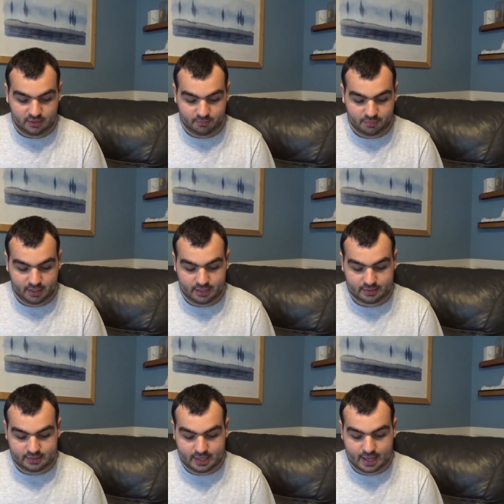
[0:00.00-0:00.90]

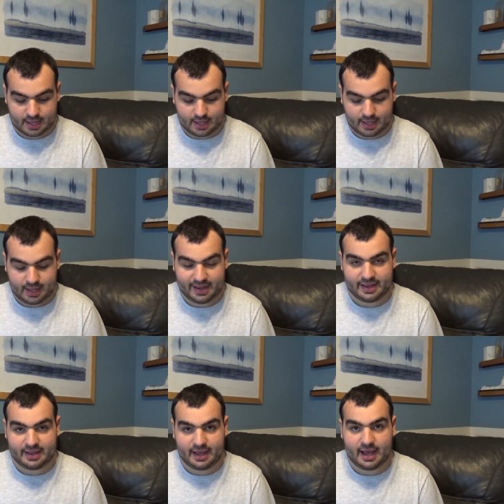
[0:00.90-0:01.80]
But, yeah,
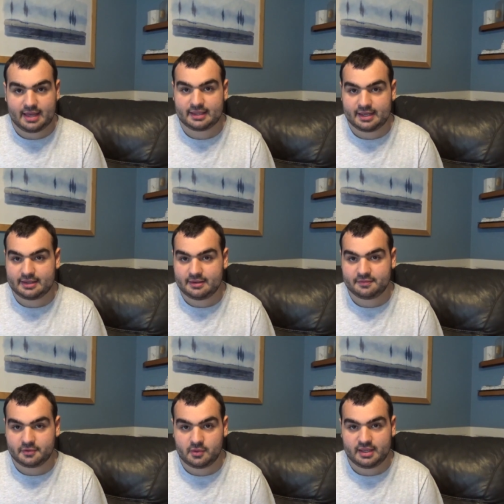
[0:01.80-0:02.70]
I like it
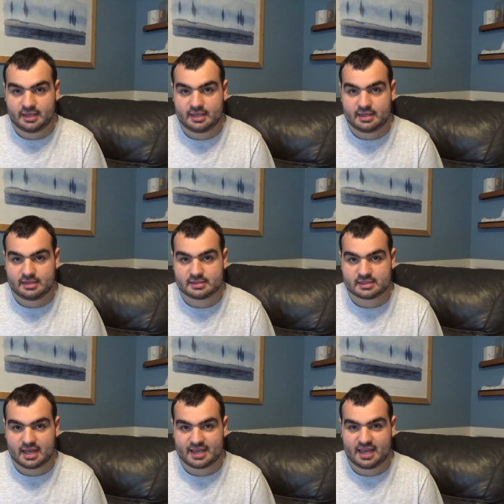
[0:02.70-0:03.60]
for what it
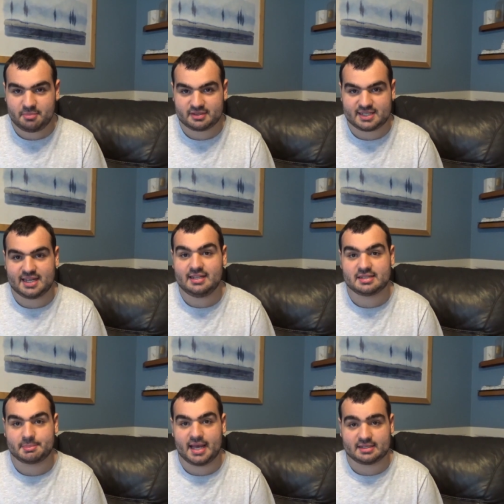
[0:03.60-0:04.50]
is. I can't pretend it's
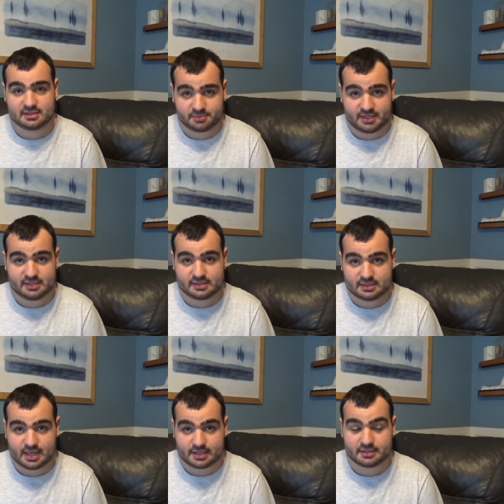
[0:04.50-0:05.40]
a masterpiece,
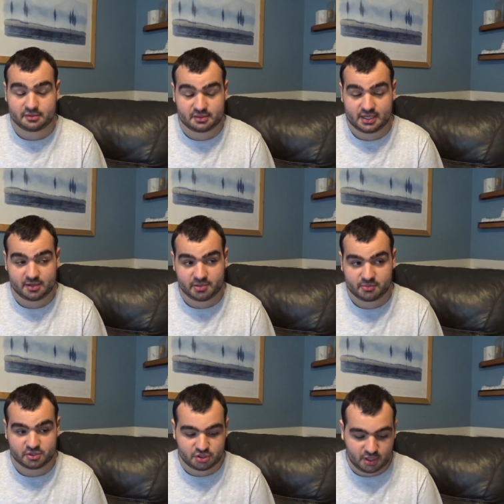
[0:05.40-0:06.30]
and I don't think other
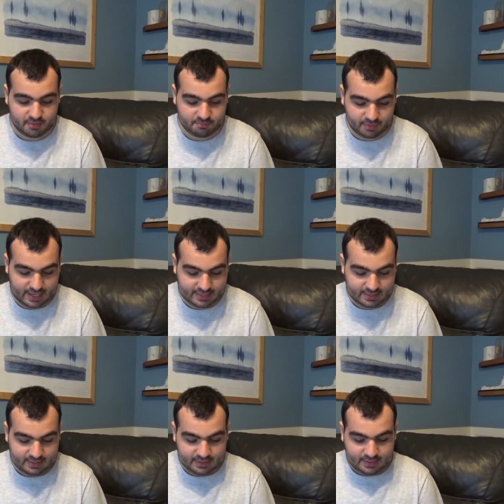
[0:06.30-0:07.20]
people should, but
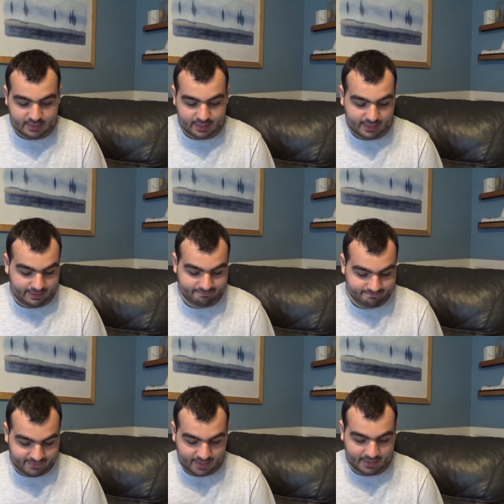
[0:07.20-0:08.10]

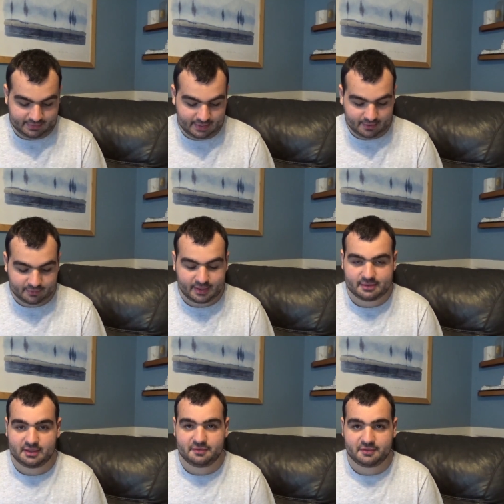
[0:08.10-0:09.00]
I don't know. I
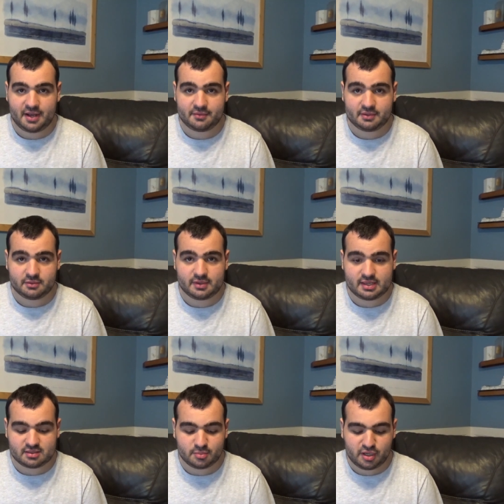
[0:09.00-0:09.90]
think for everyone who
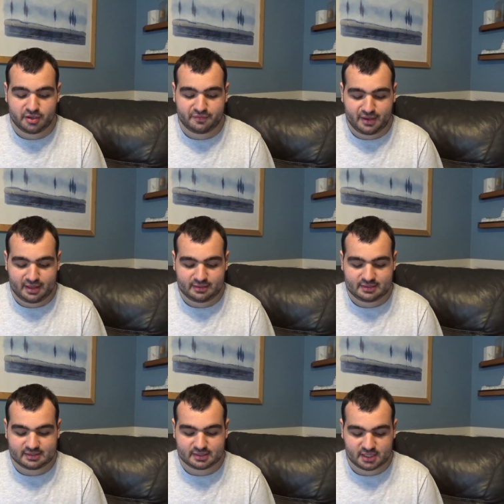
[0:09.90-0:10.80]
is a Mario fan,
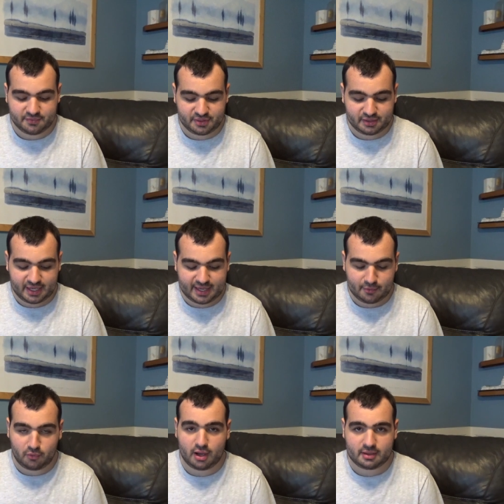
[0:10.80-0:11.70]
this is everything they
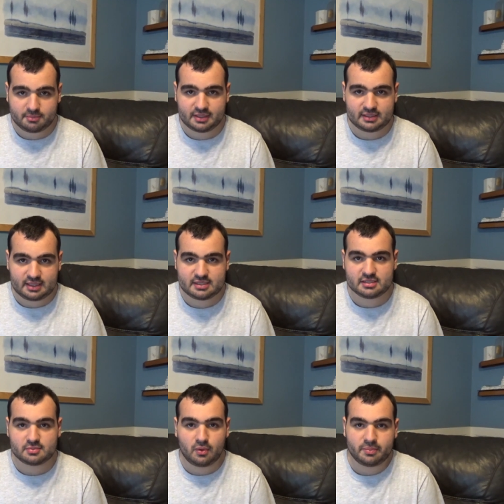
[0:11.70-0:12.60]
can want, but it
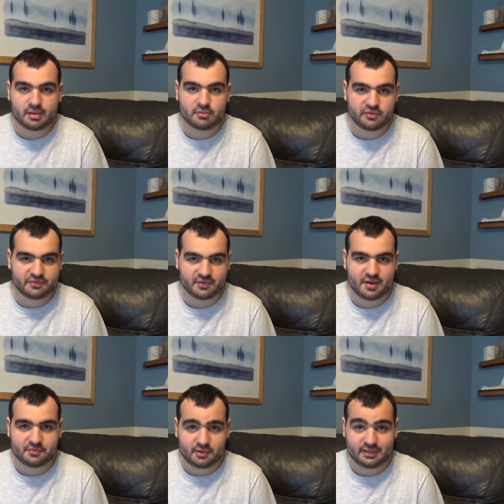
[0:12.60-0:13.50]
just won't be a movie for
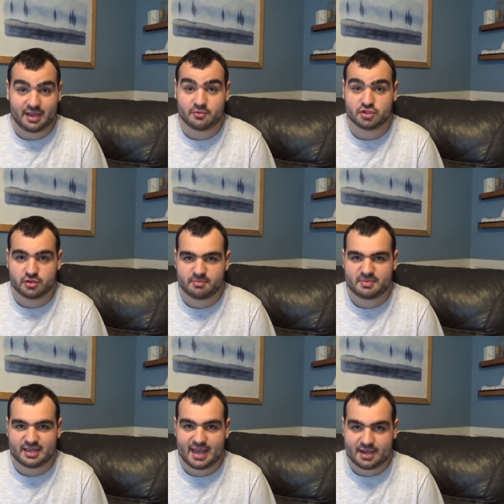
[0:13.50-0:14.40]
everyone, and we shouldn't
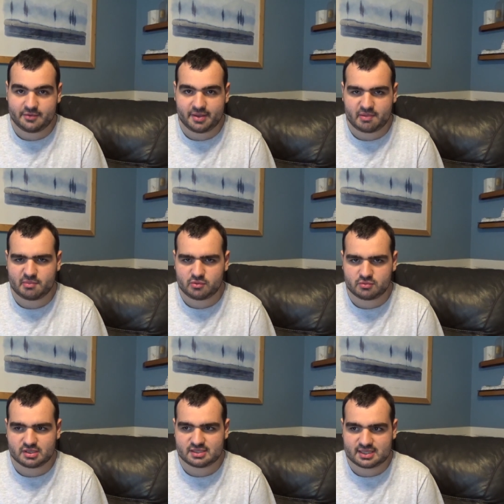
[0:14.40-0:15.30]
be angry at people who
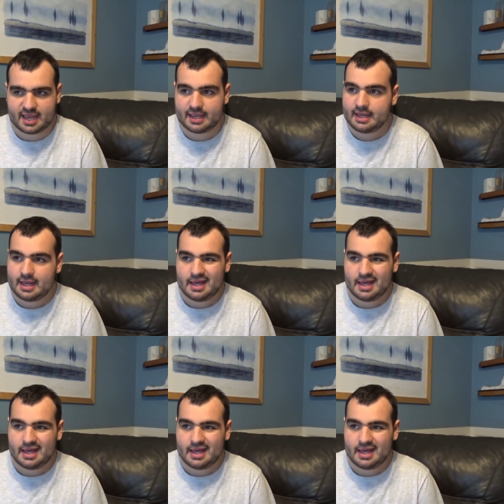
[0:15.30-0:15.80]
just say,